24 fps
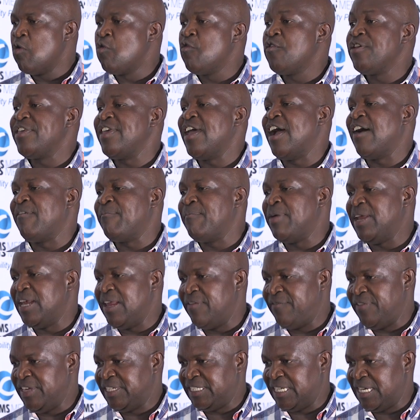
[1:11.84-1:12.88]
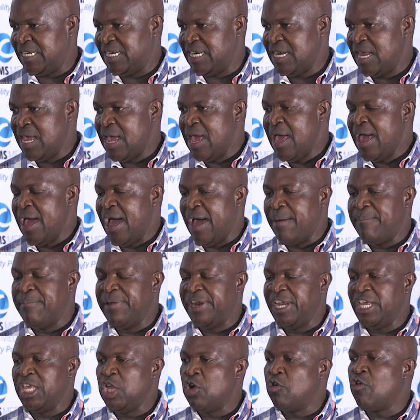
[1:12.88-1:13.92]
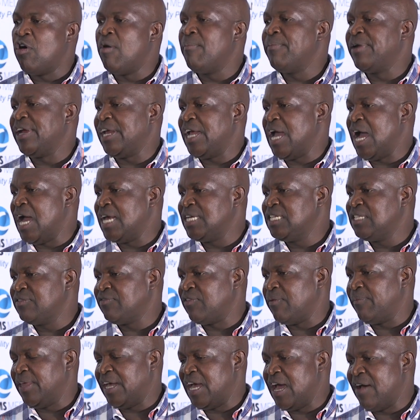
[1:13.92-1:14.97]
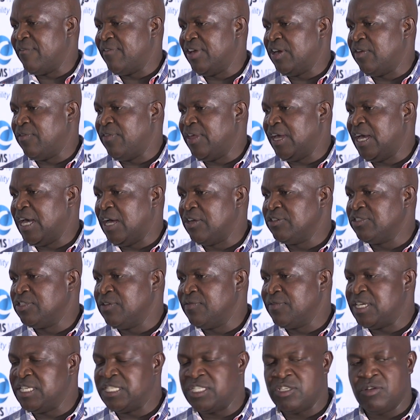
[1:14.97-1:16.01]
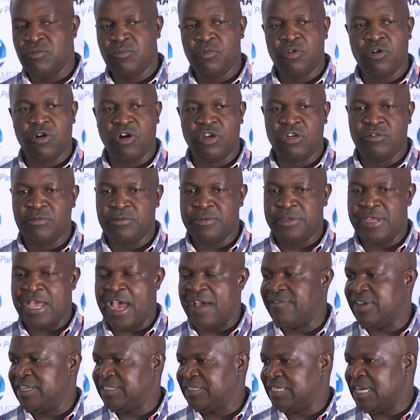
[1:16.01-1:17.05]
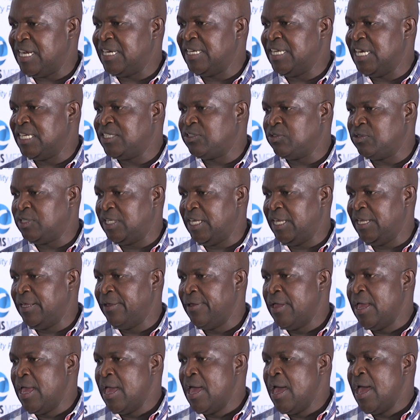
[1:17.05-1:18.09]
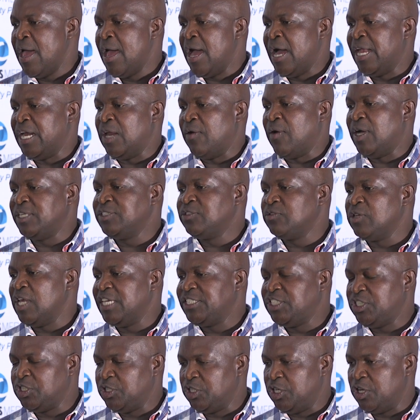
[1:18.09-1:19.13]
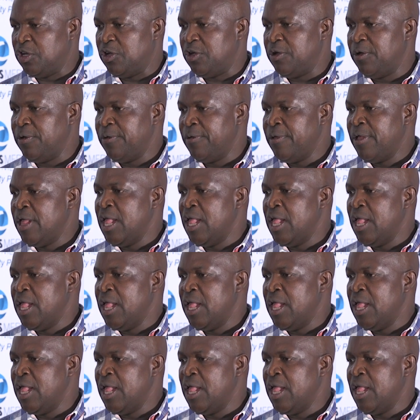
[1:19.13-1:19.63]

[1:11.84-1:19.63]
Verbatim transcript: we have benefited. I bring you warm regards from the governor of the county of Kisumu on behalf I stand here today. And I want to let you know